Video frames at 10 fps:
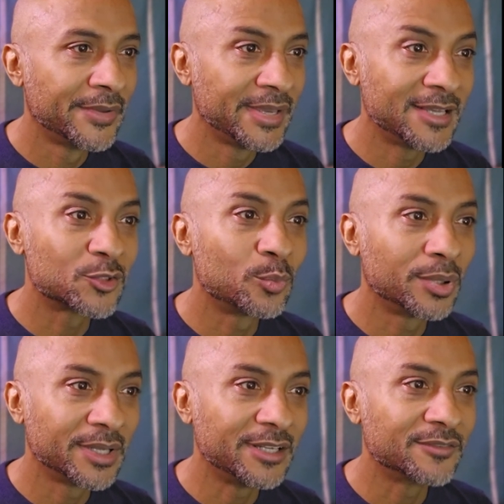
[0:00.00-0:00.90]
He has
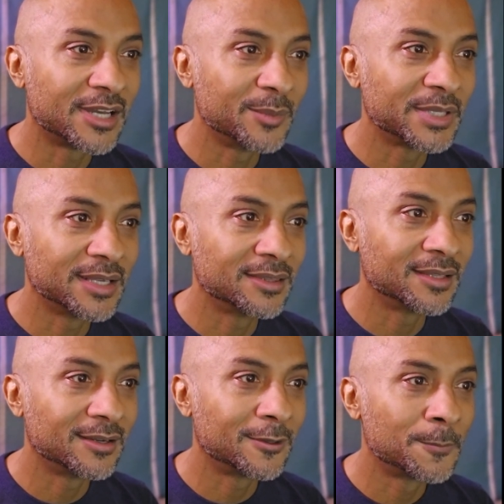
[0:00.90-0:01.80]
plenty of time to
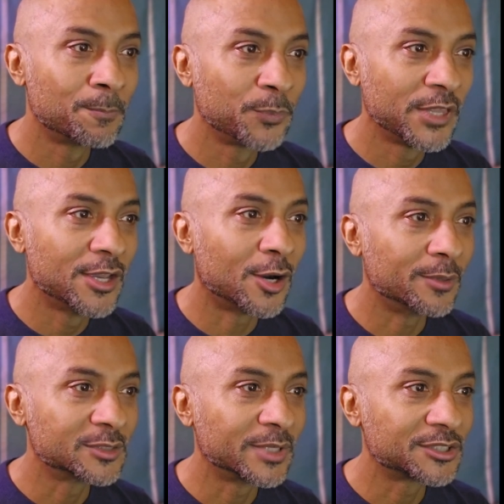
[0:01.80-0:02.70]
get there. He
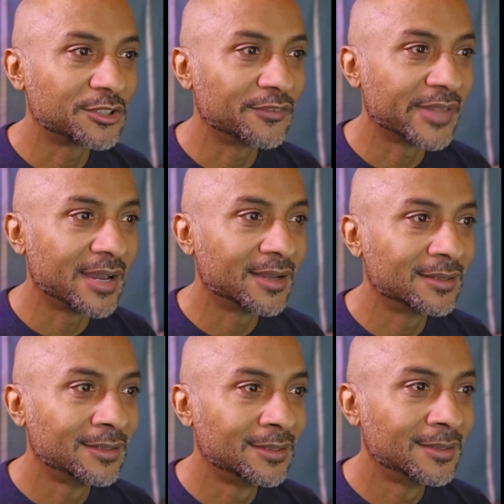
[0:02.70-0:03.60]
always makes sure of that.
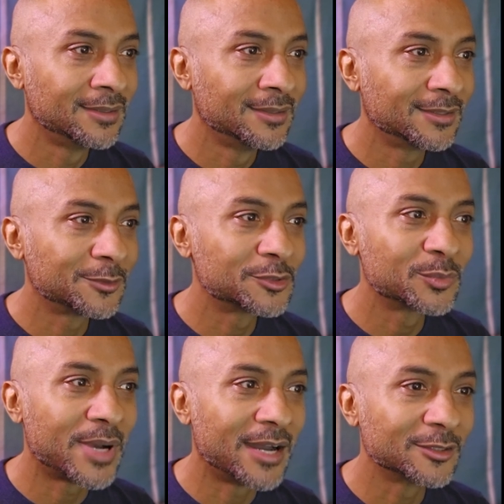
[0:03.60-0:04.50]
A little
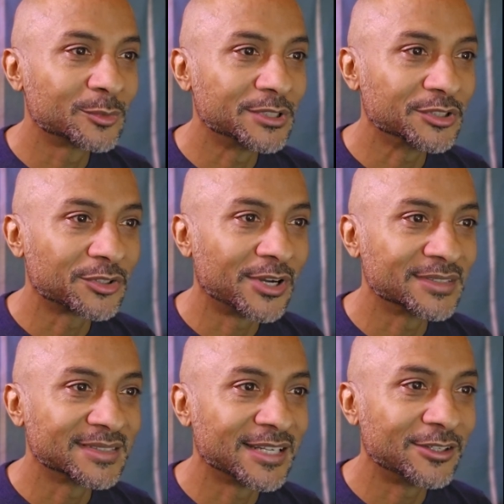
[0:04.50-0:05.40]
smile twitches
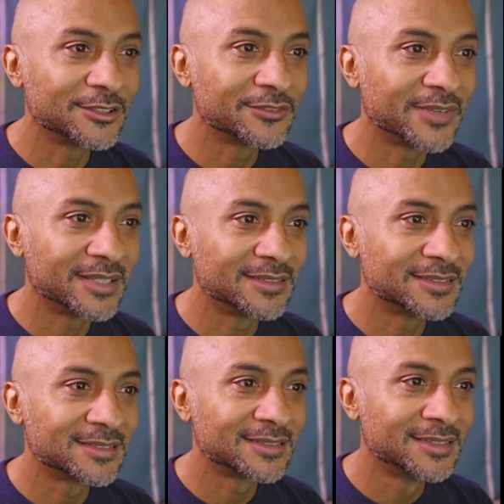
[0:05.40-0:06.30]
across his hairless
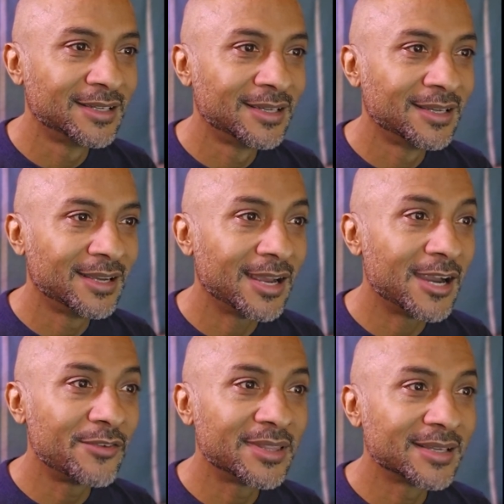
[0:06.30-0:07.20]
face.
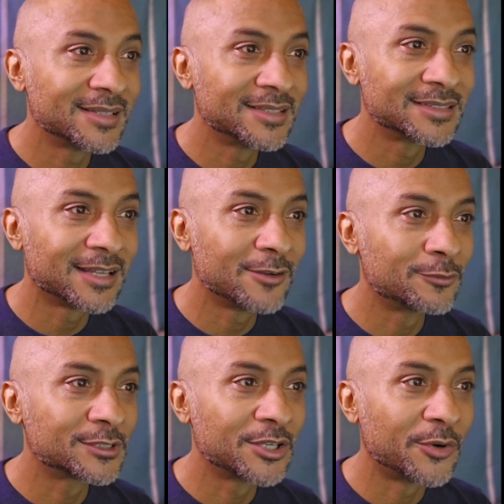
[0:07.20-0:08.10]
Everything in his
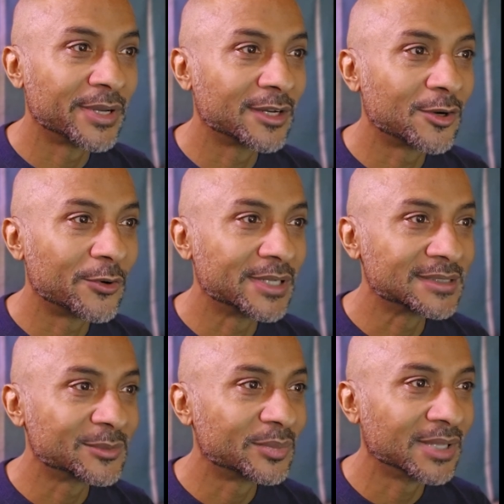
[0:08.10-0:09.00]
life was going
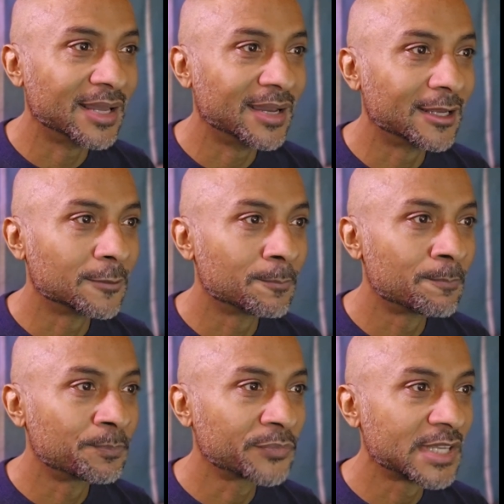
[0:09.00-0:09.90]
according to plan.
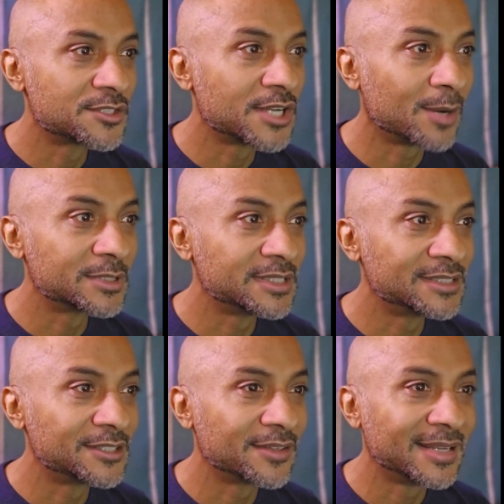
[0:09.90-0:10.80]
His job was
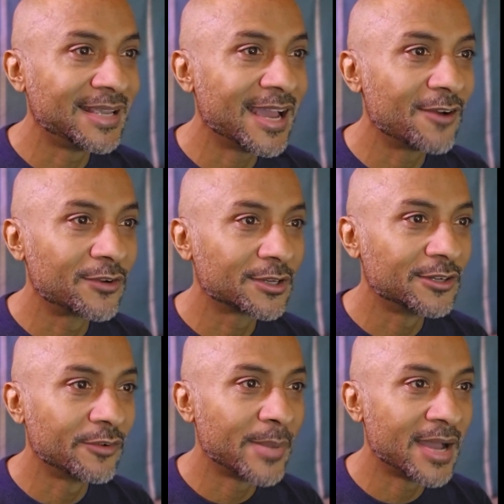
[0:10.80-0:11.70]
easier than he ever
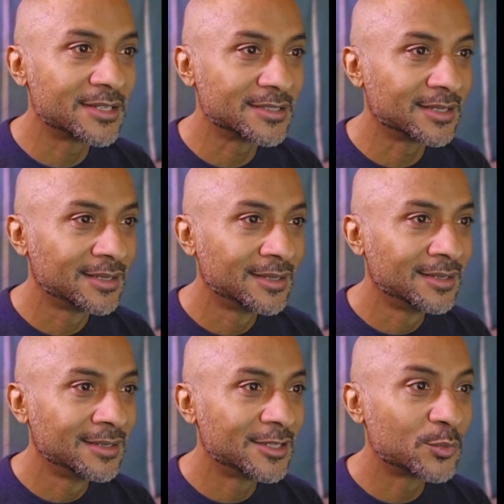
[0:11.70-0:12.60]
could have imagined.
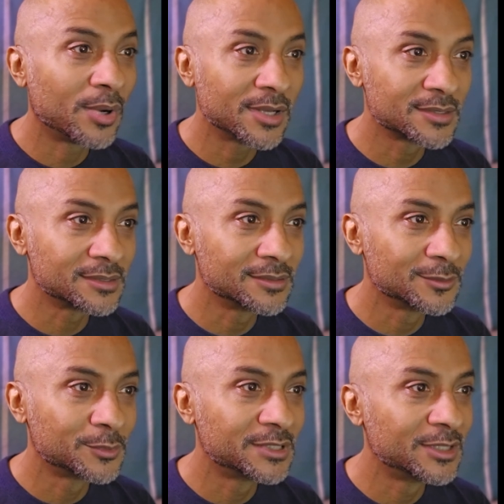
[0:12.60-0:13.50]
His
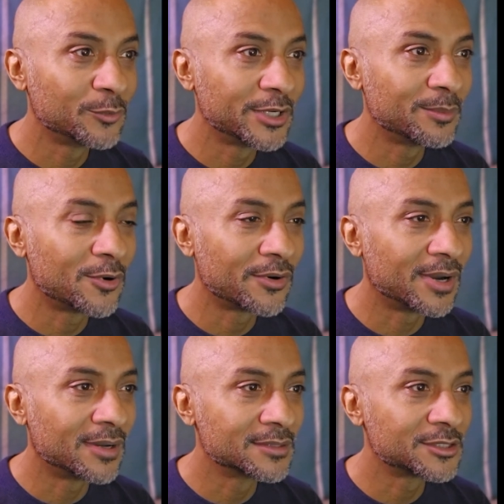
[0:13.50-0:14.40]
bosses were dim-witted
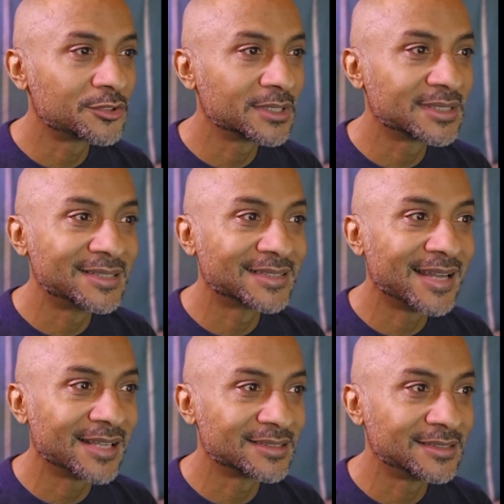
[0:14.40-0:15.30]
morons and trusted his
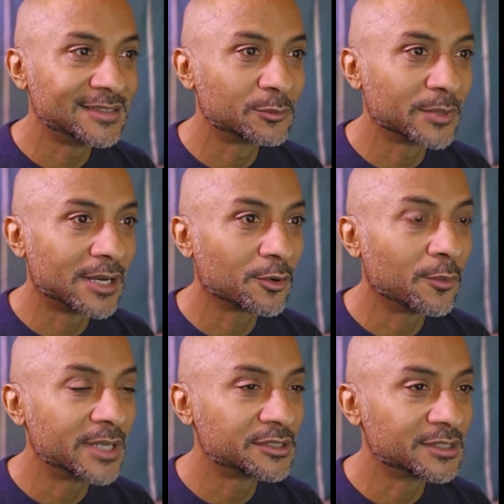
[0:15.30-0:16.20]
analyses without
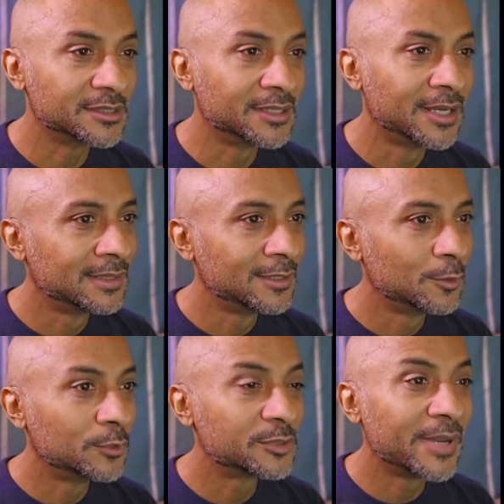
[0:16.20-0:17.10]
question,
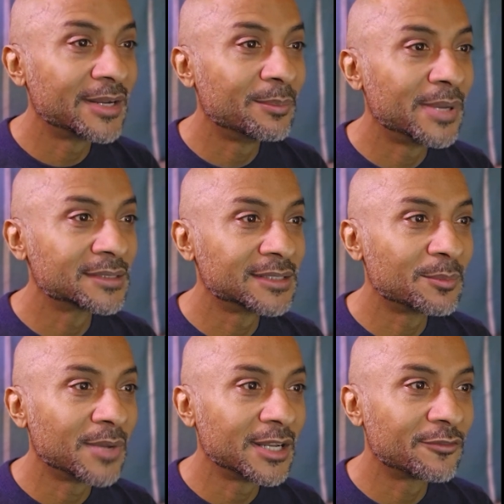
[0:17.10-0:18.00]
which made
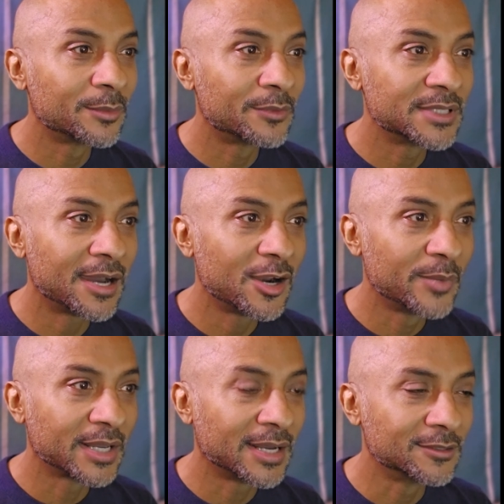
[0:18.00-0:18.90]
embezzling money from the
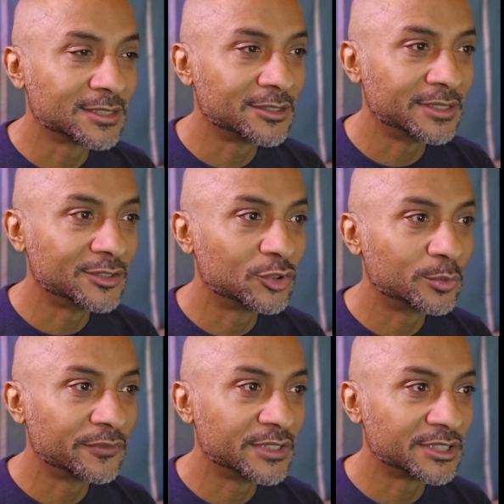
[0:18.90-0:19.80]
retirement accounts under his
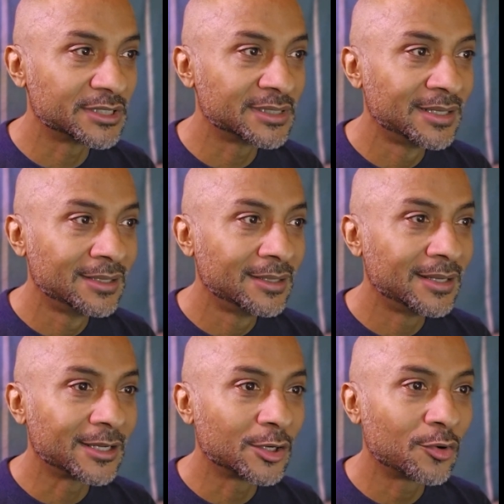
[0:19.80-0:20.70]
supervision
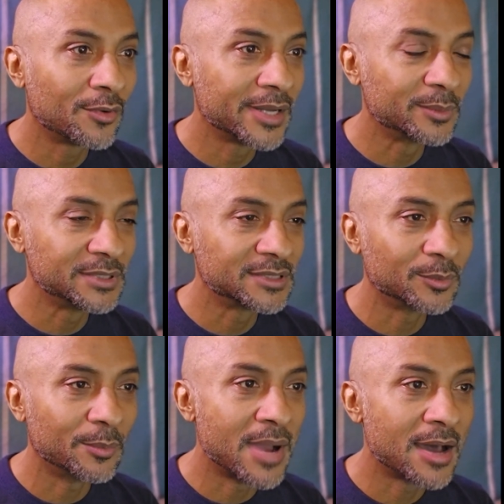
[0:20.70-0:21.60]
an incredibly
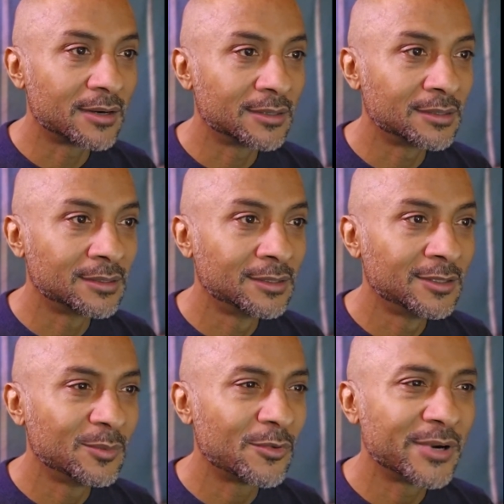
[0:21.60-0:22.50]
simple matter,
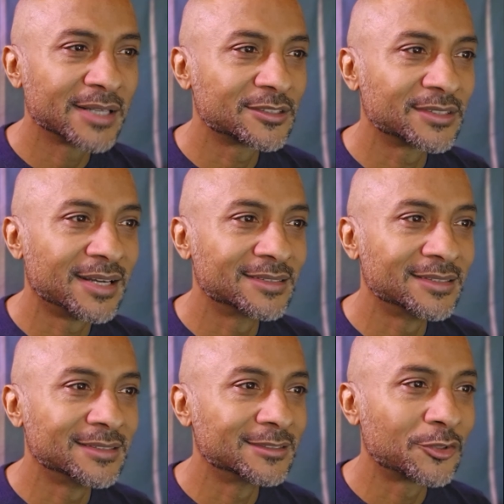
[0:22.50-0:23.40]
more an exercise
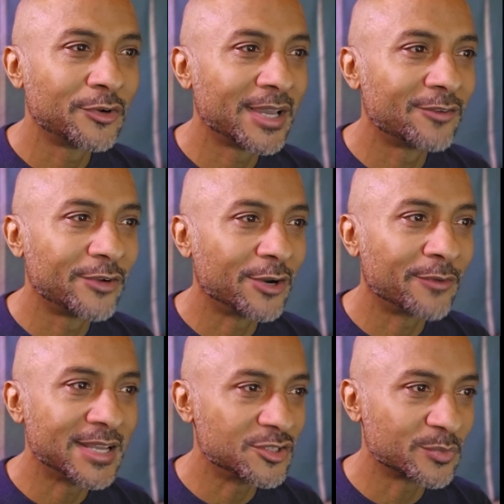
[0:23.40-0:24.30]
in creative
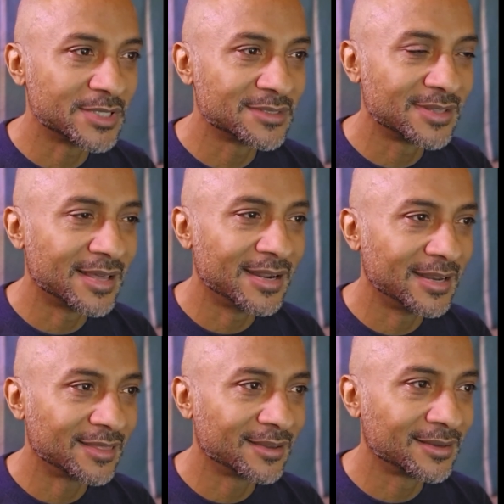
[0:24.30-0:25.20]
rearrangement than
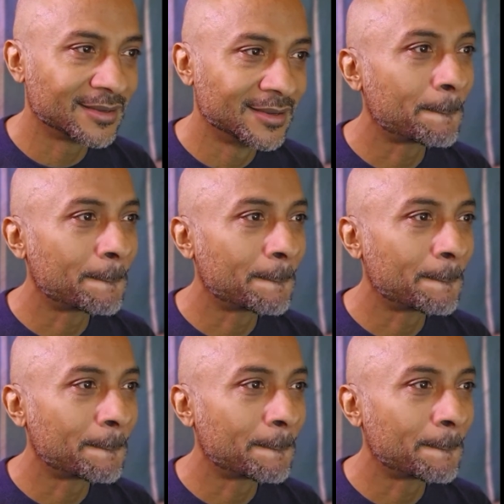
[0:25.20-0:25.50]
anything.